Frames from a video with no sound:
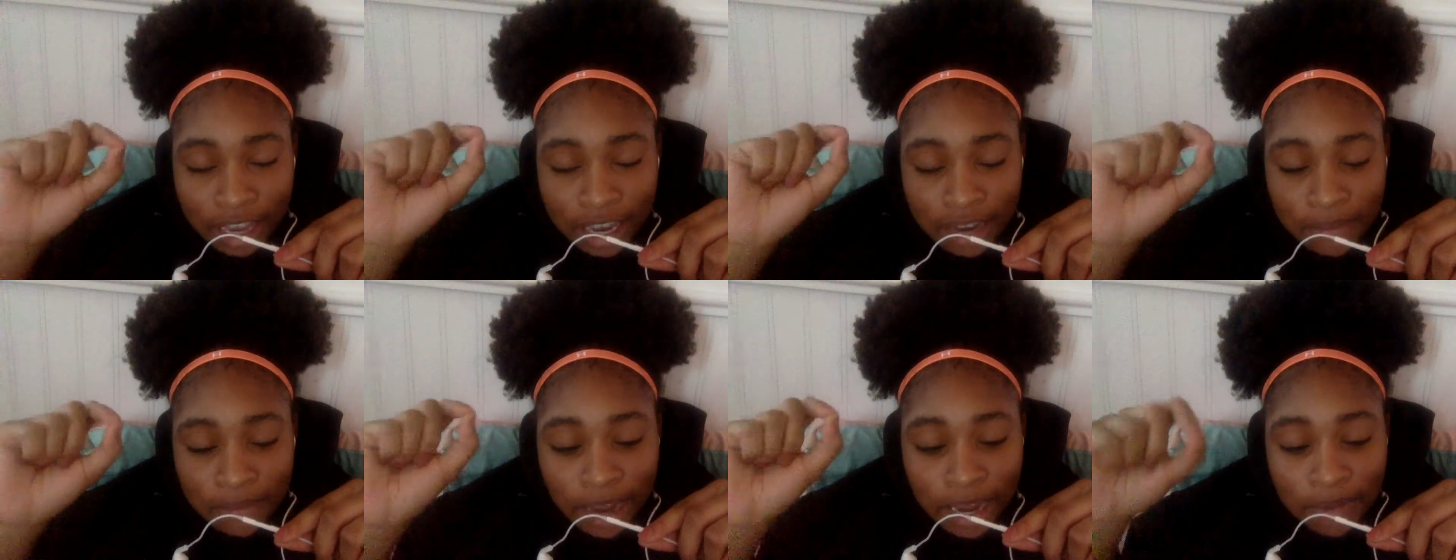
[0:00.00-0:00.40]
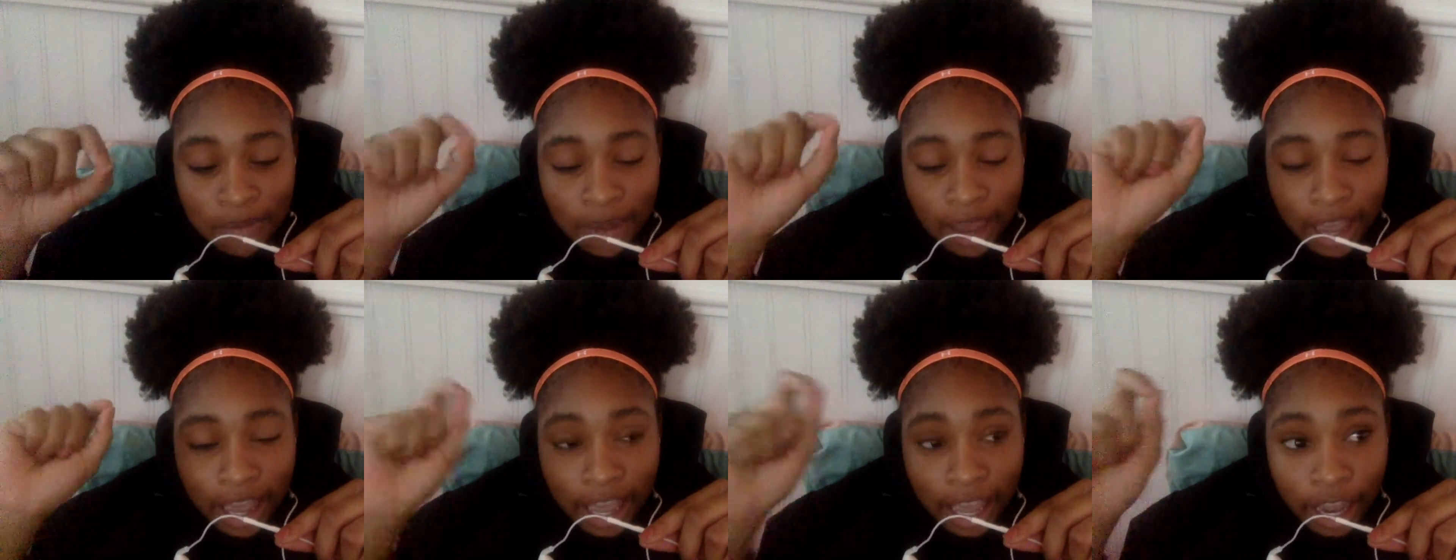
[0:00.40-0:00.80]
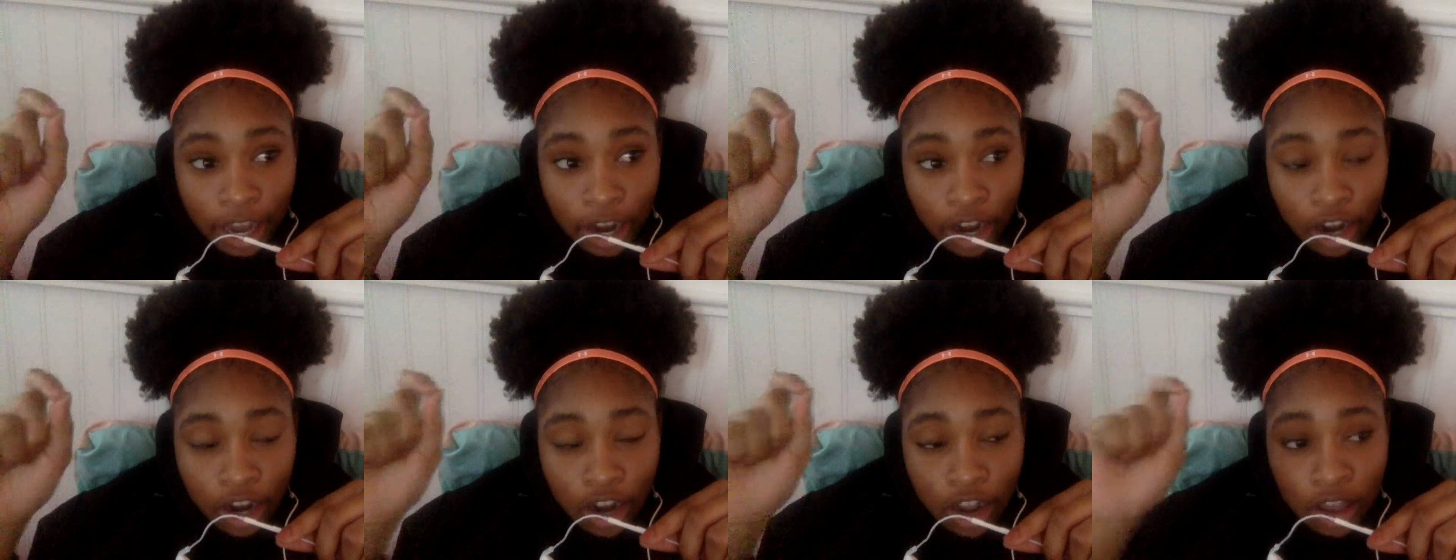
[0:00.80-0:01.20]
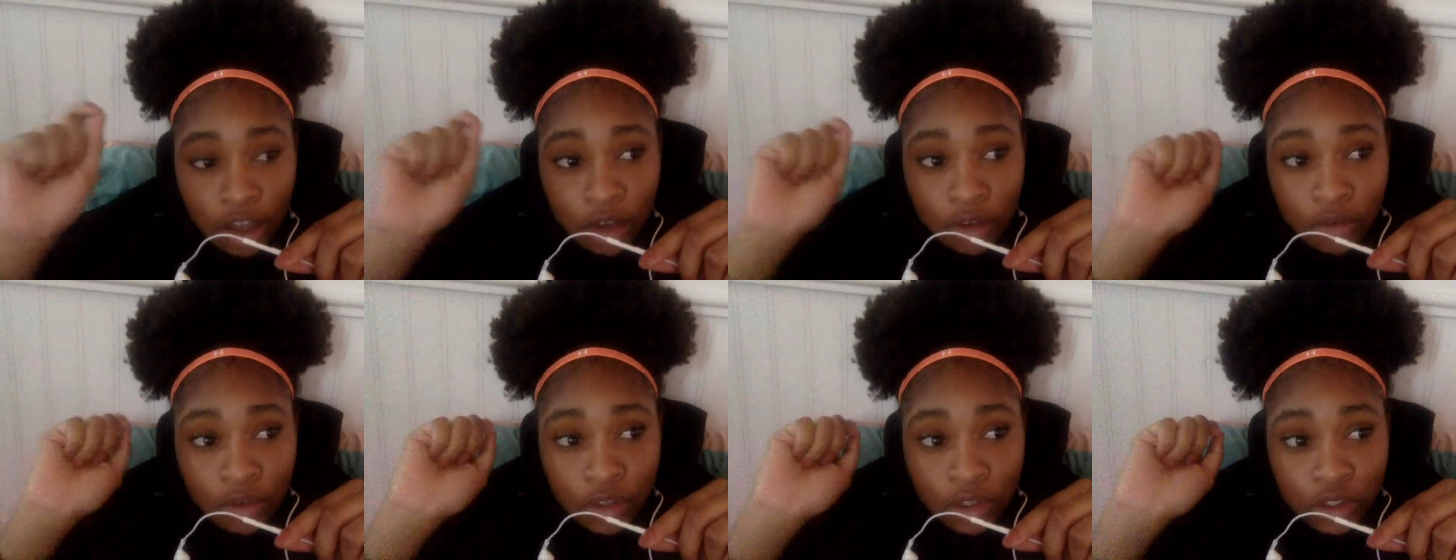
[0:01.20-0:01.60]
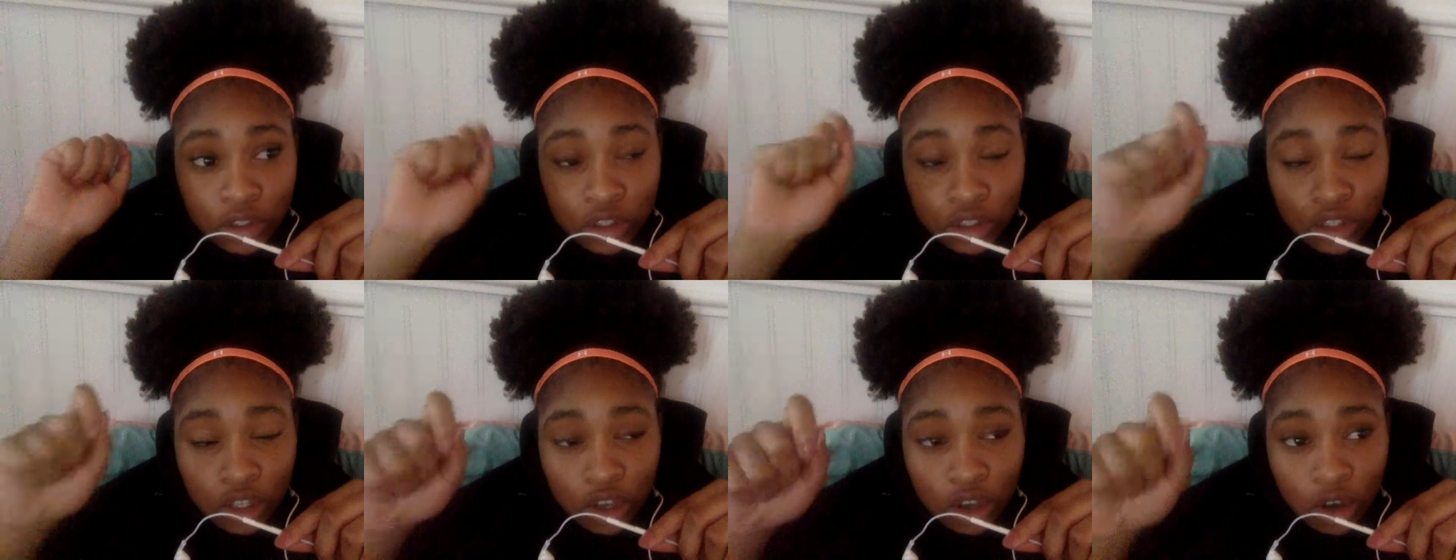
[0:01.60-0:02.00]
It made my hair
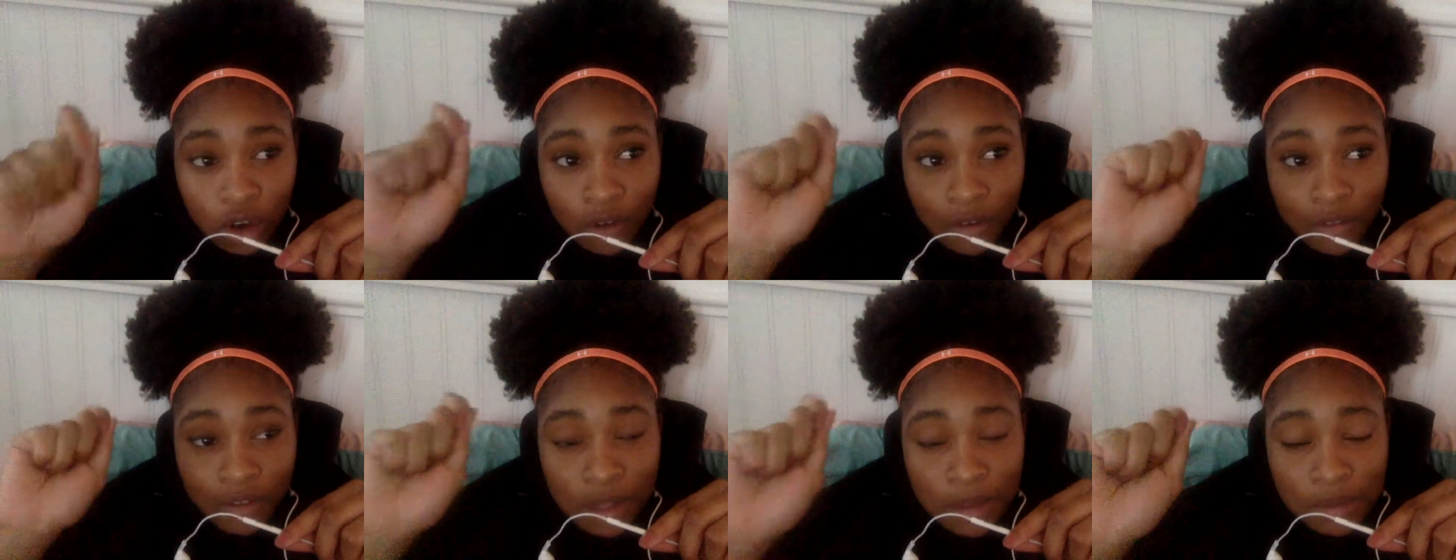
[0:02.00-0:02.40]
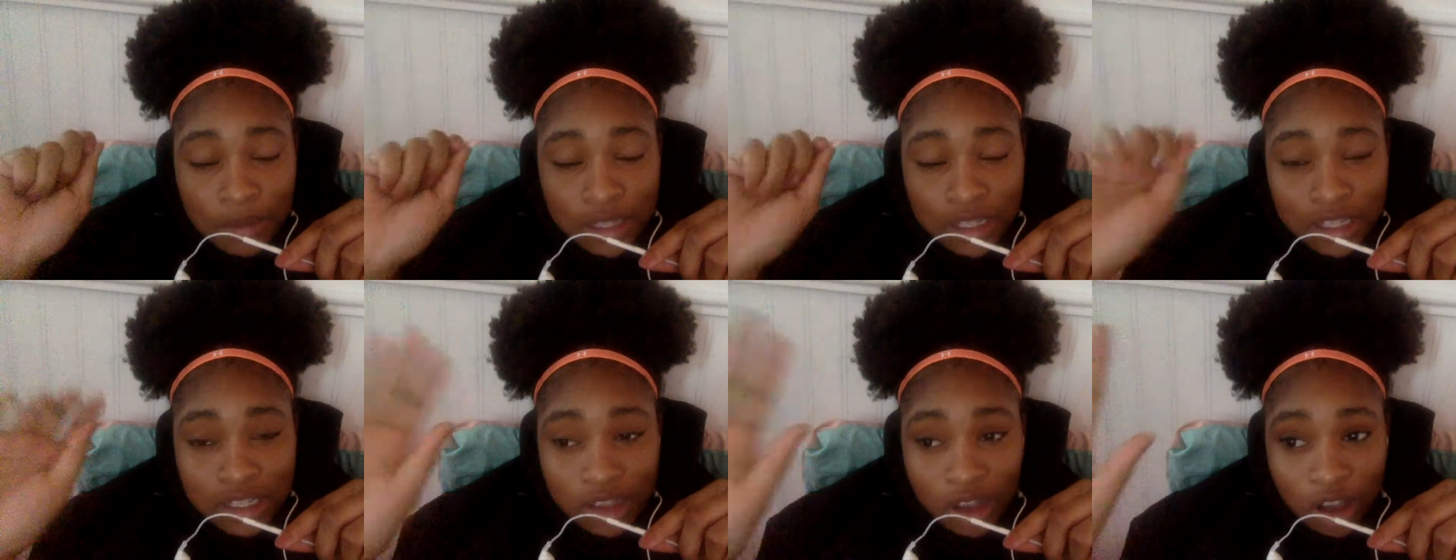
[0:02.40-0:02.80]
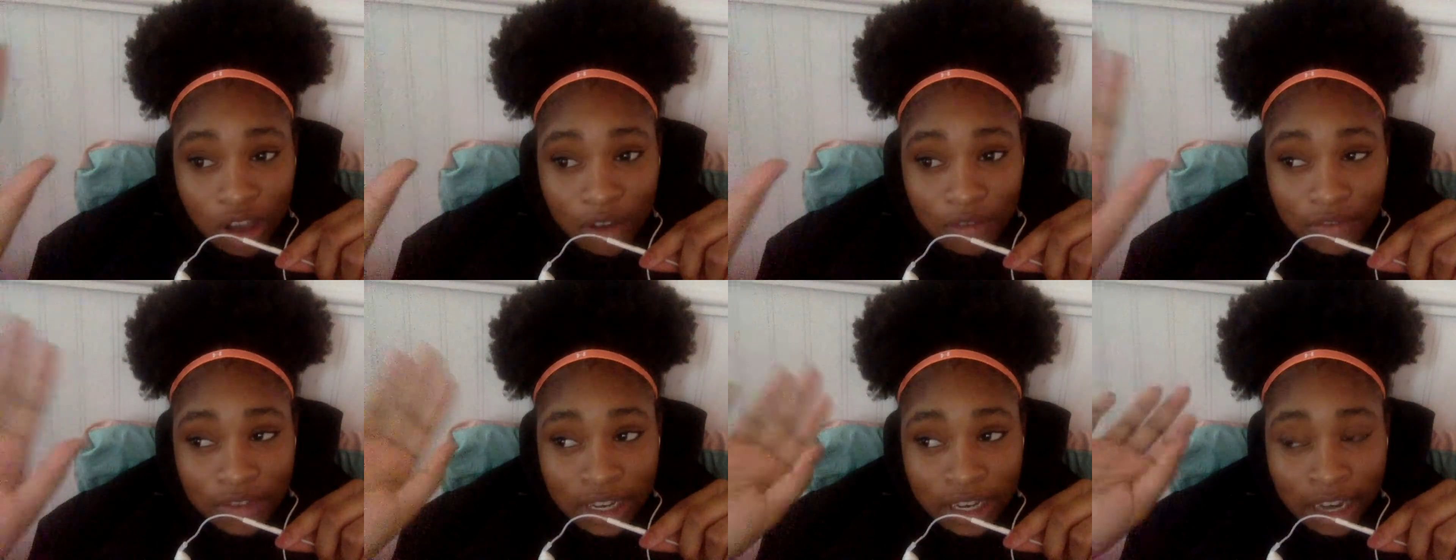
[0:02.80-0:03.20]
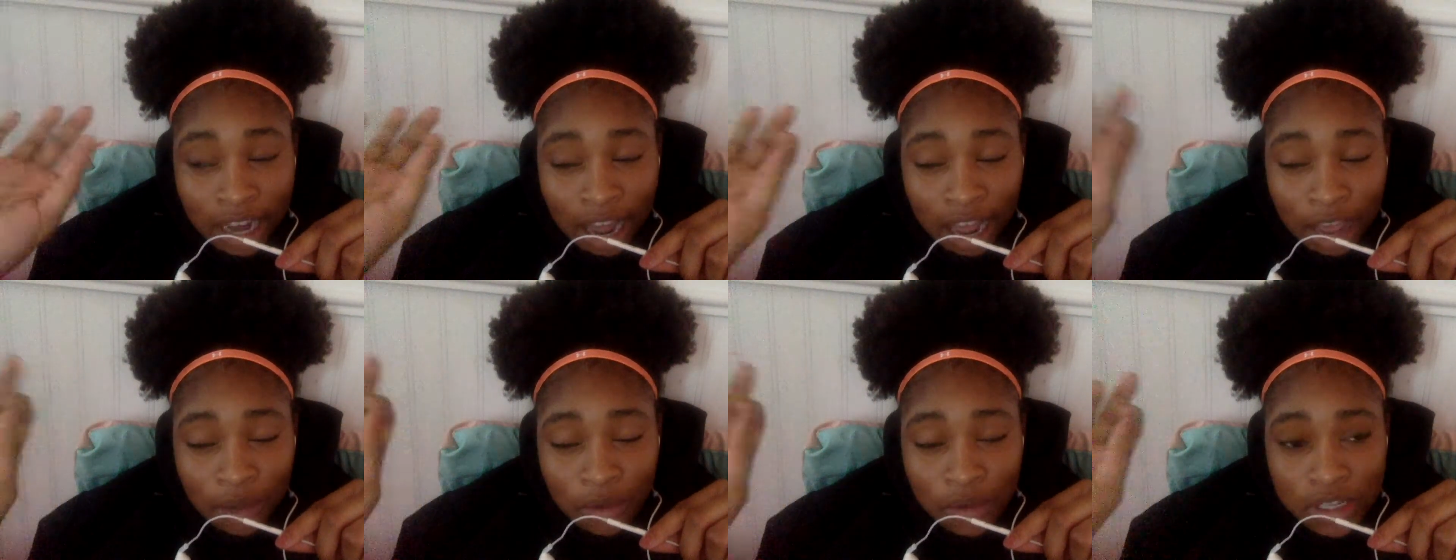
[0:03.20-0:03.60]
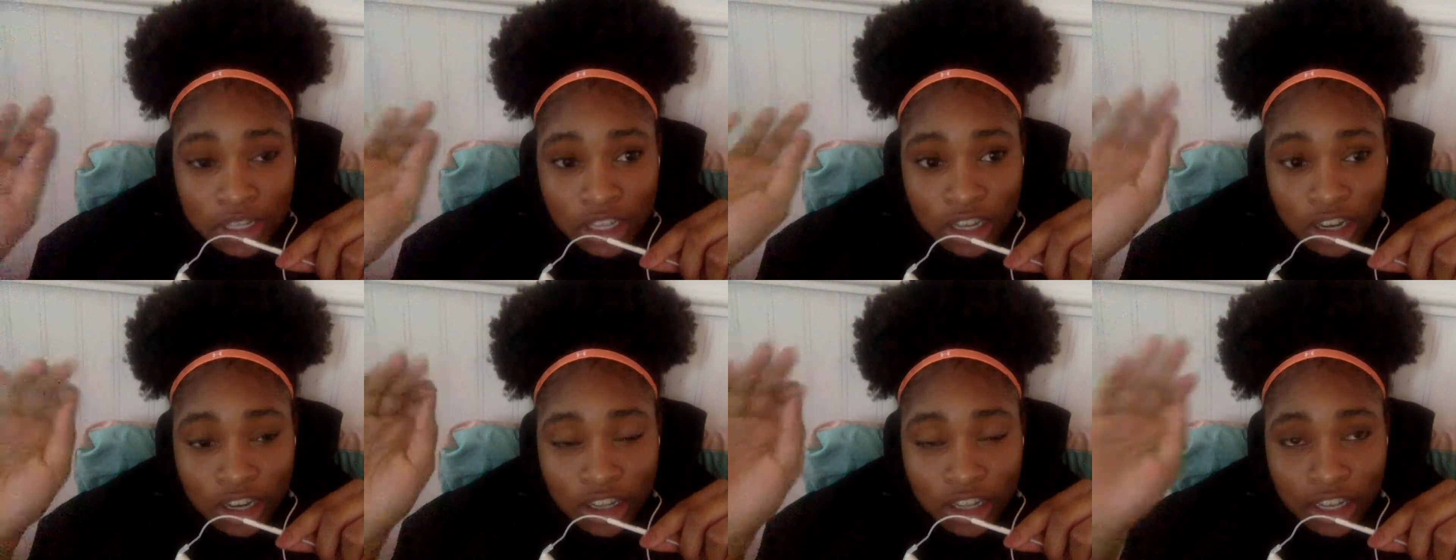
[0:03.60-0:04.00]
feel so flippin' soft, and I
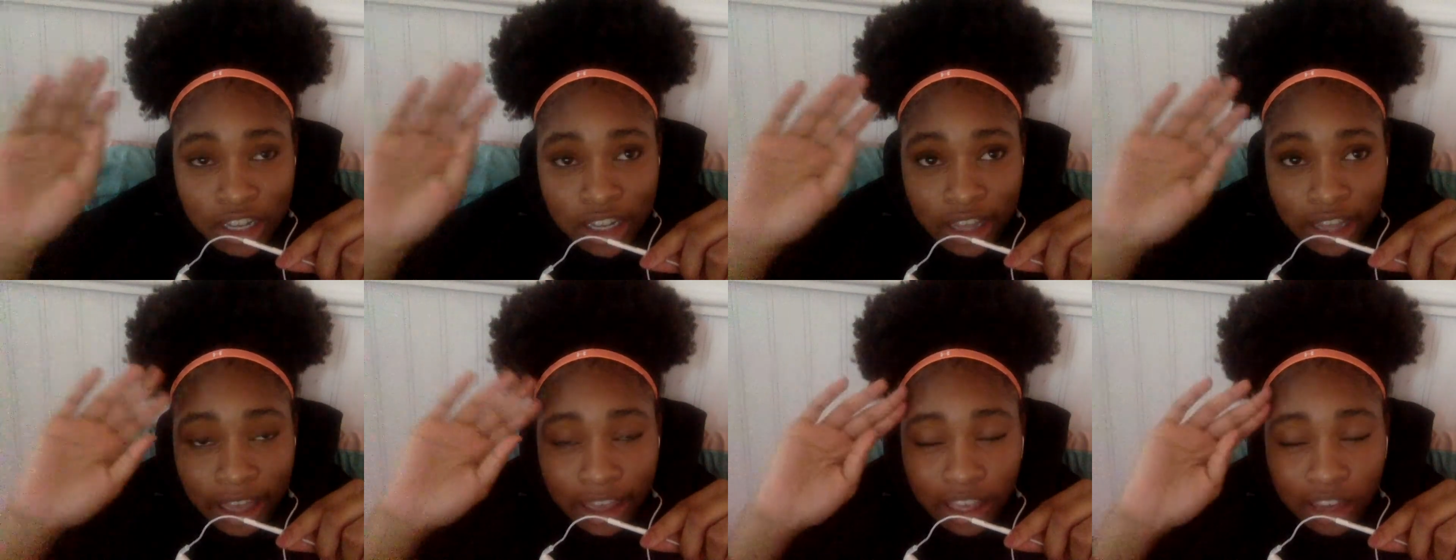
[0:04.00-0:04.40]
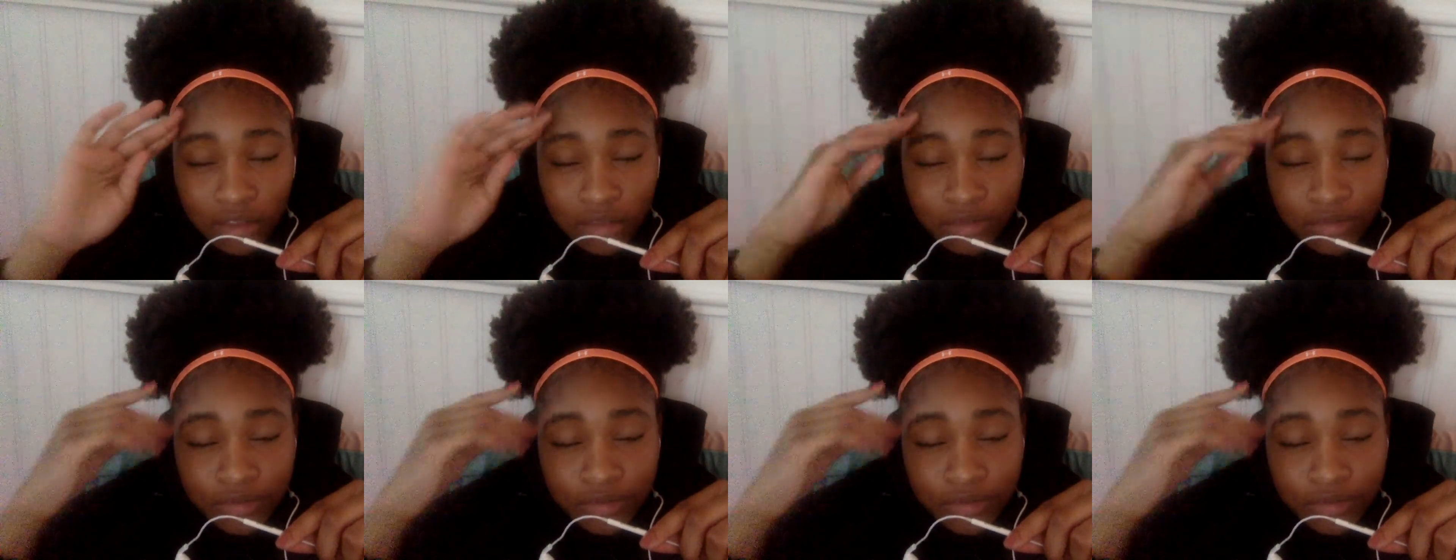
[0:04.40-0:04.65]
was literally like,